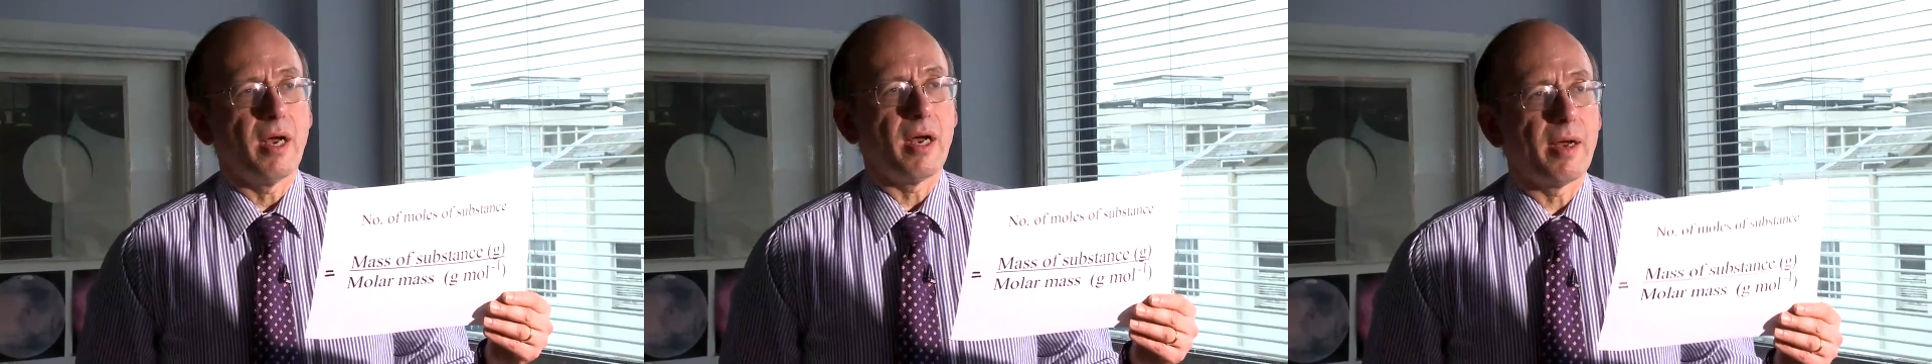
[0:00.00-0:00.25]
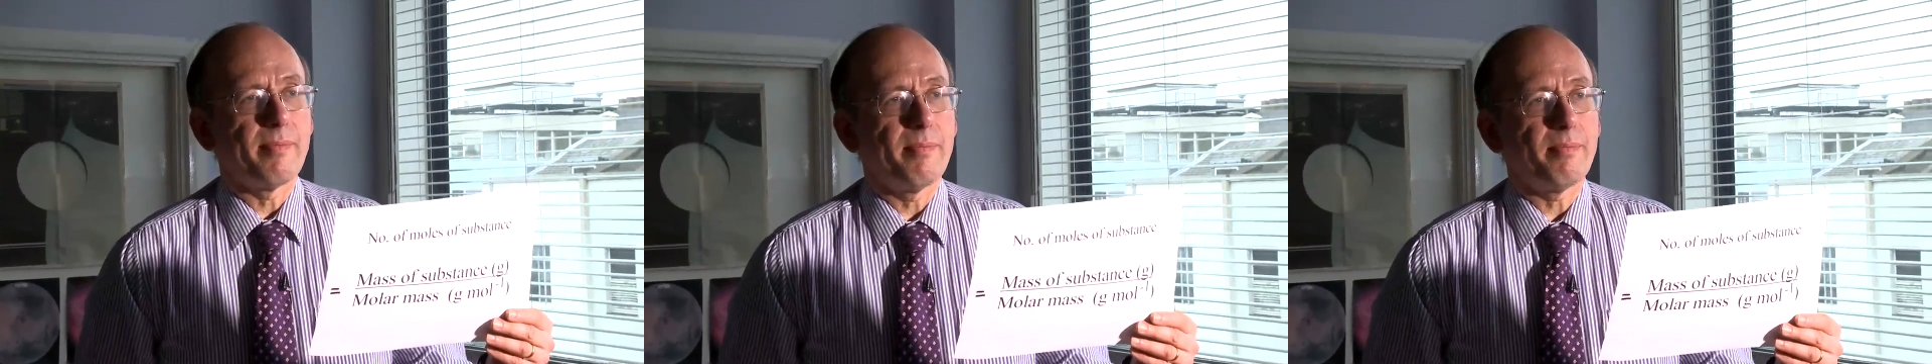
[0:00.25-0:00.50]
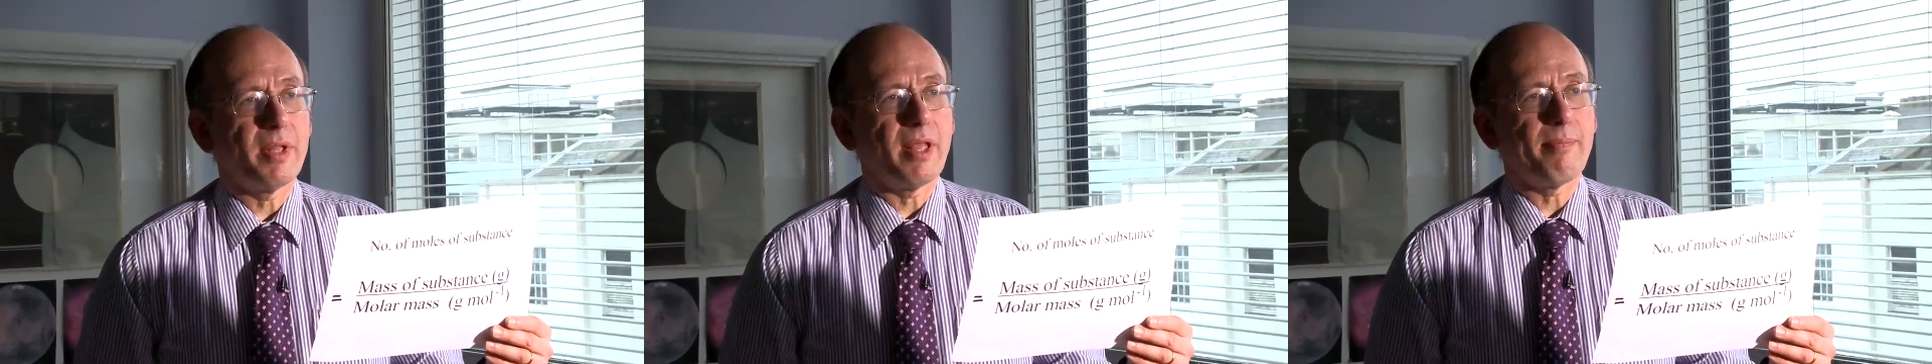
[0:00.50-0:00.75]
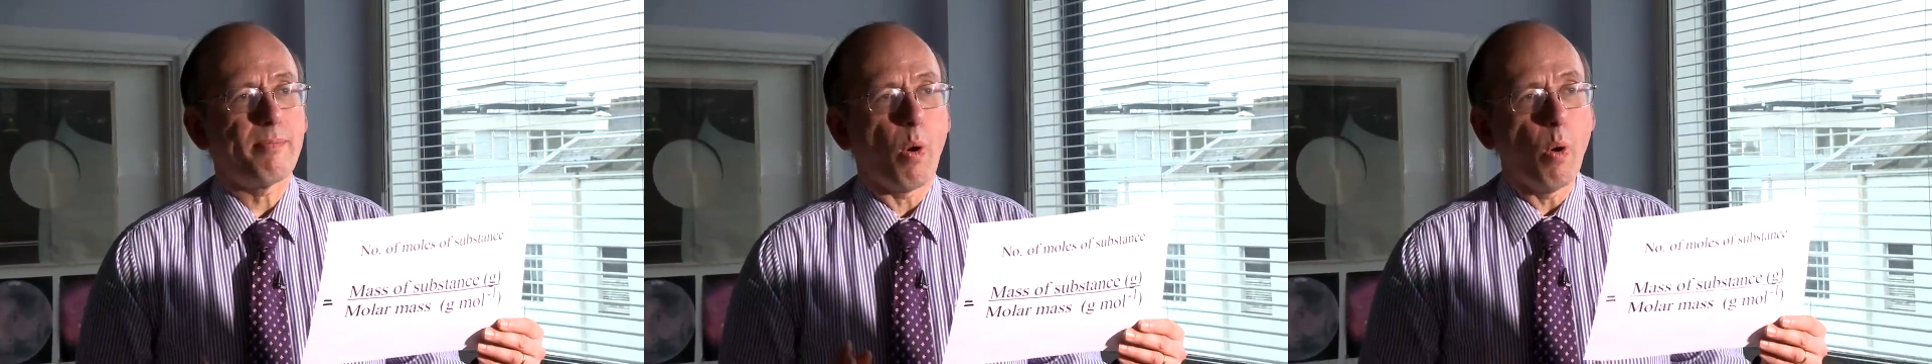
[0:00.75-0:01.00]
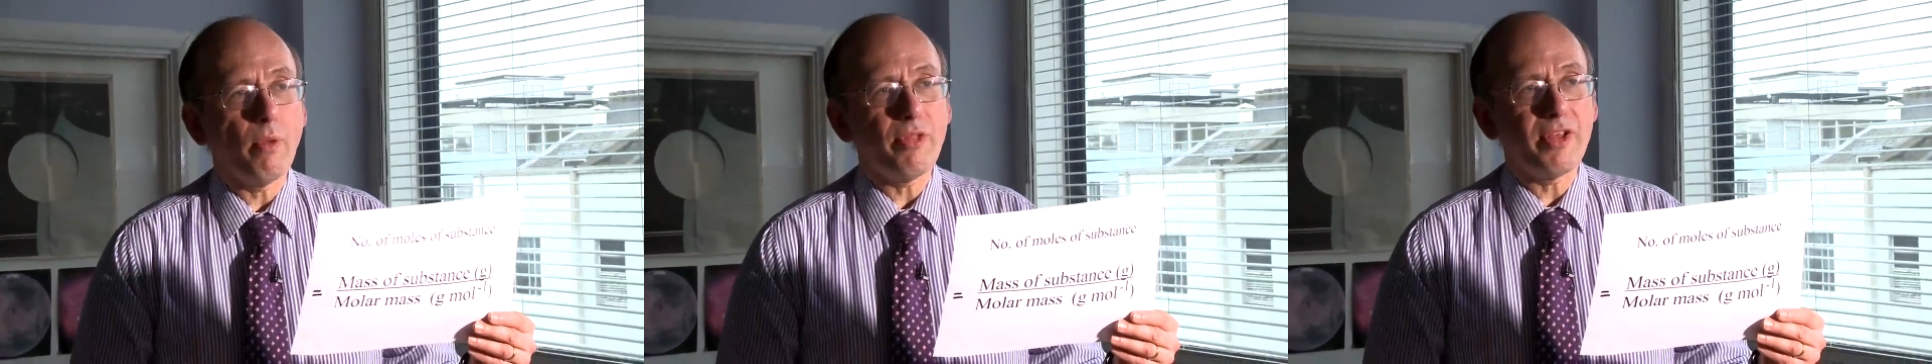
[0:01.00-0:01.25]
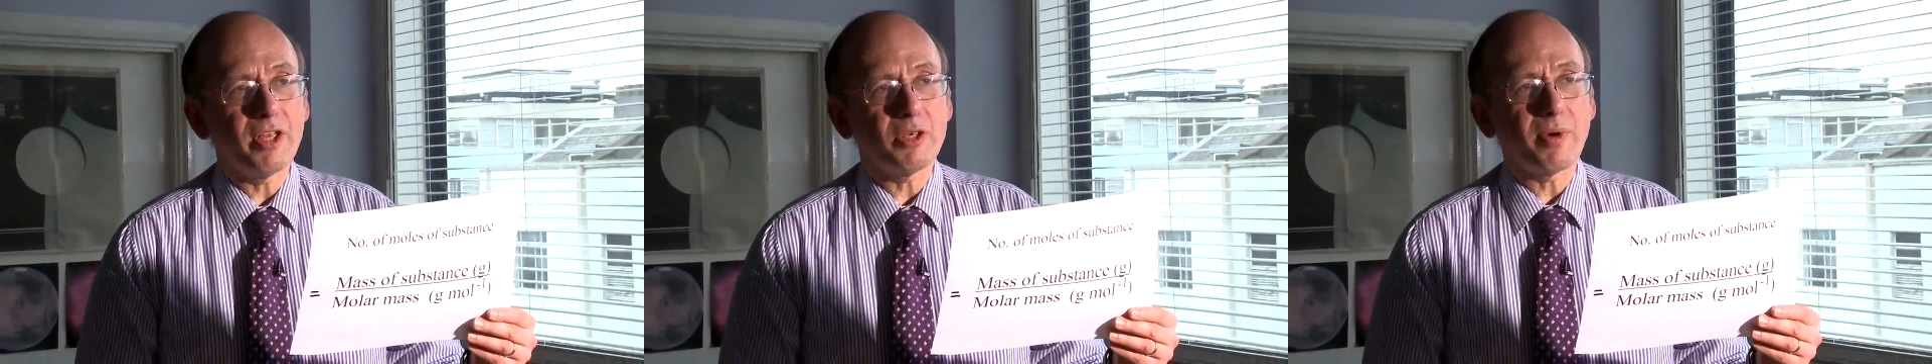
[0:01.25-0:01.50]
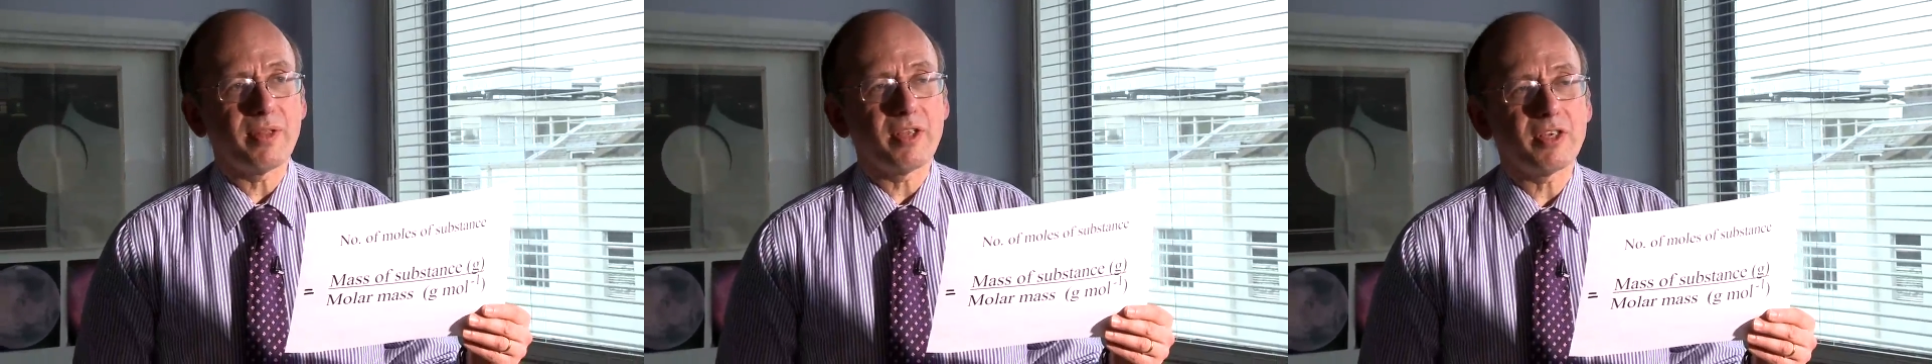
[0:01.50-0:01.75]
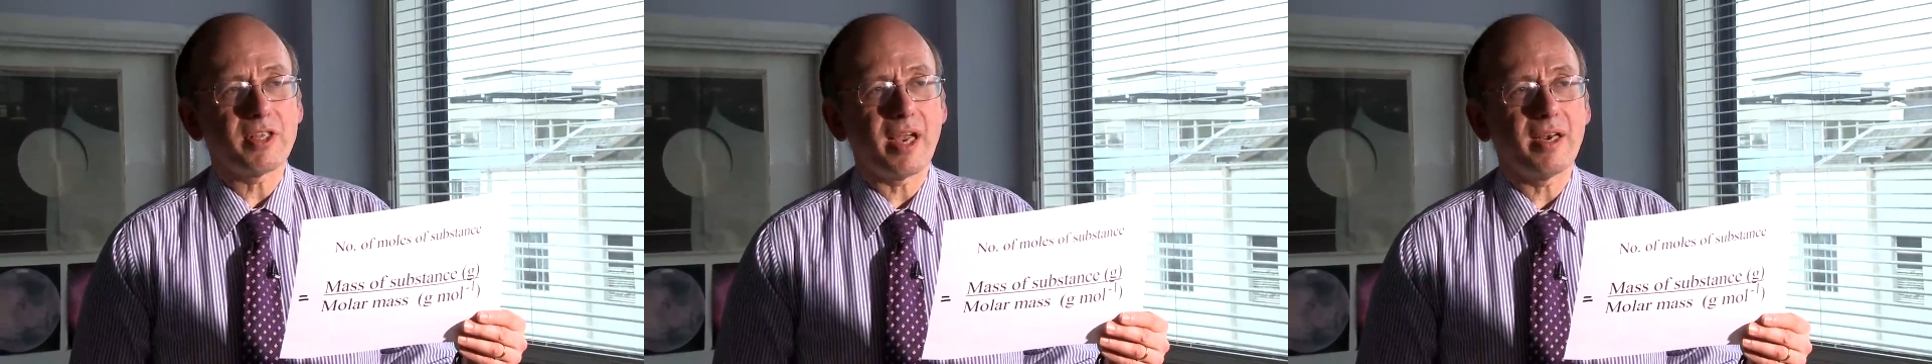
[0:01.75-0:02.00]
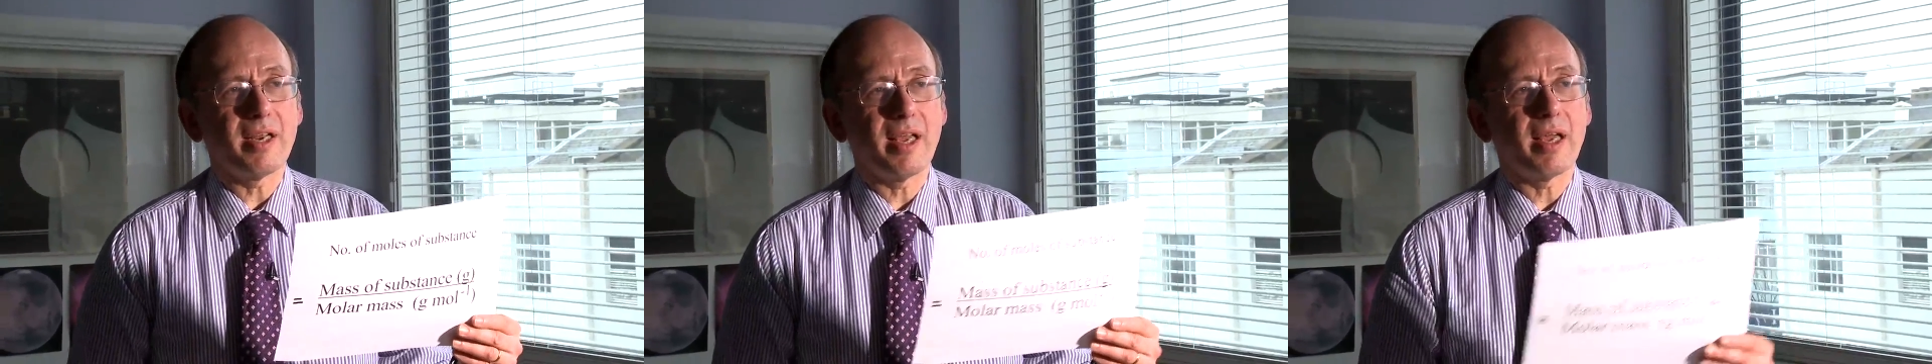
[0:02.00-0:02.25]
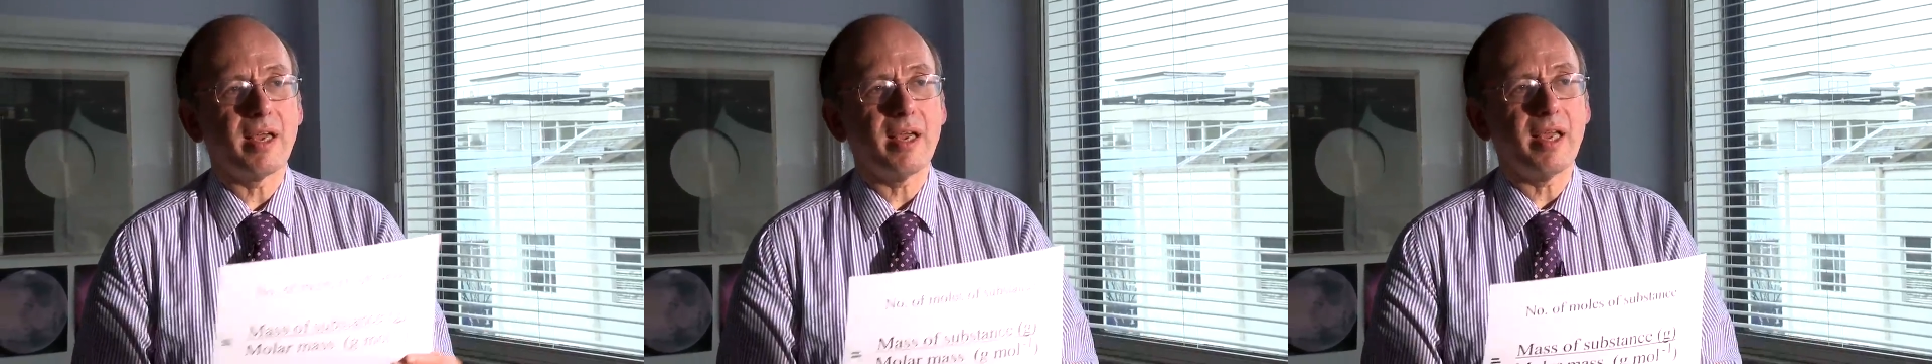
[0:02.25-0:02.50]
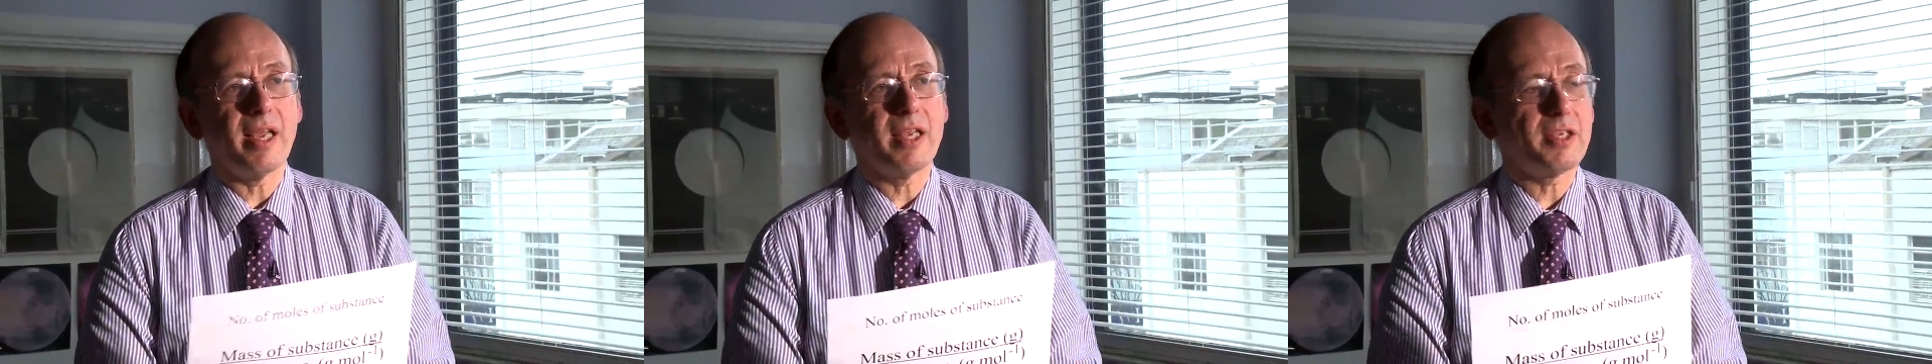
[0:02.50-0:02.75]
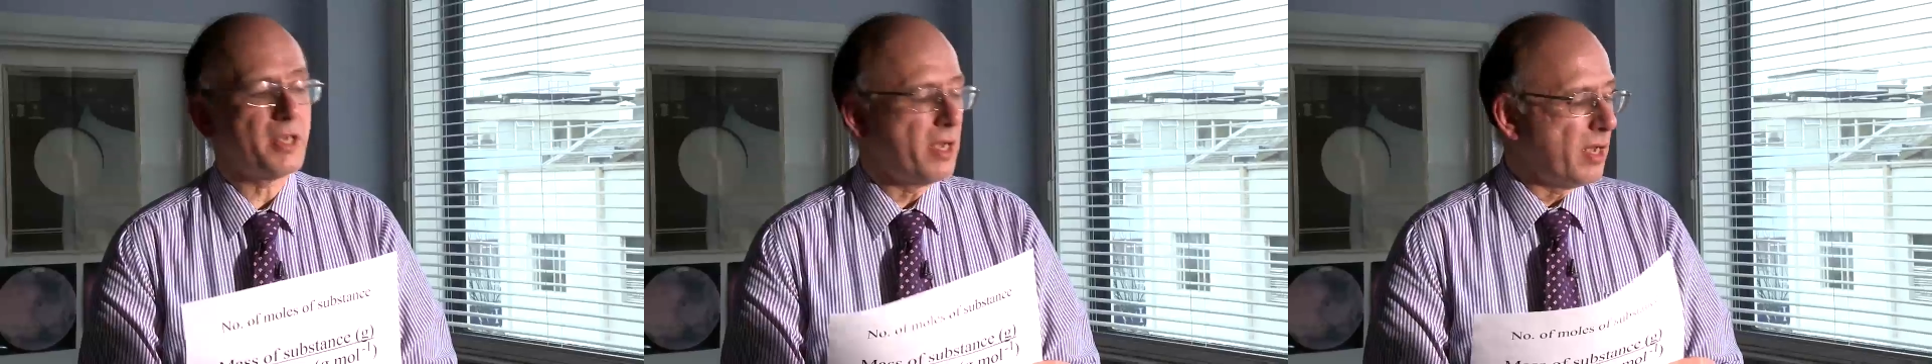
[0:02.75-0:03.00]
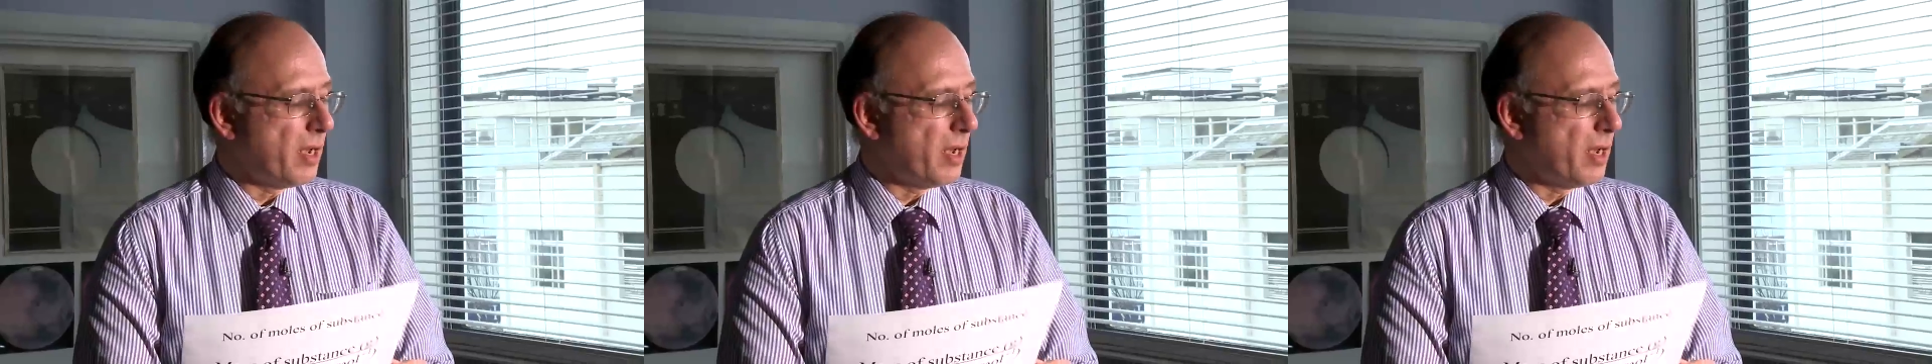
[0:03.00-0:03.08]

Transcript: But the important thing to understand here is